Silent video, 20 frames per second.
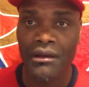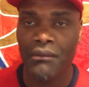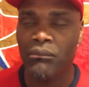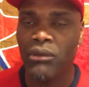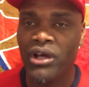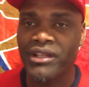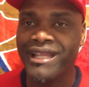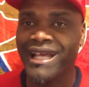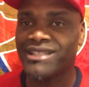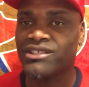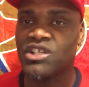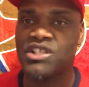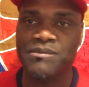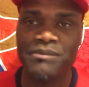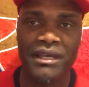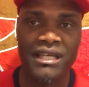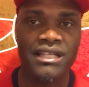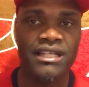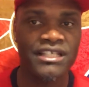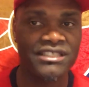But that's a
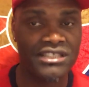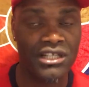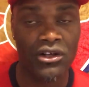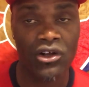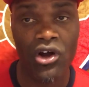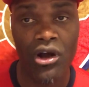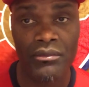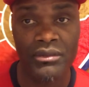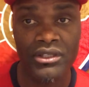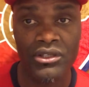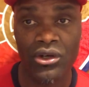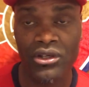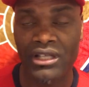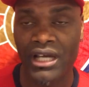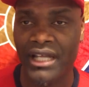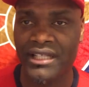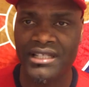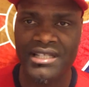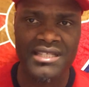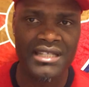speculation coming out,
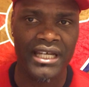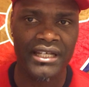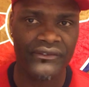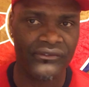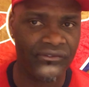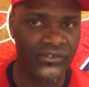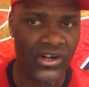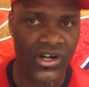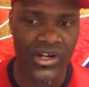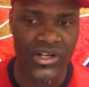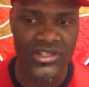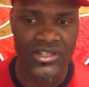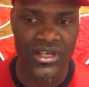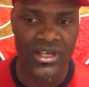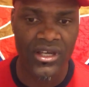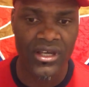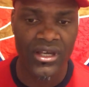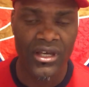and it's not the first.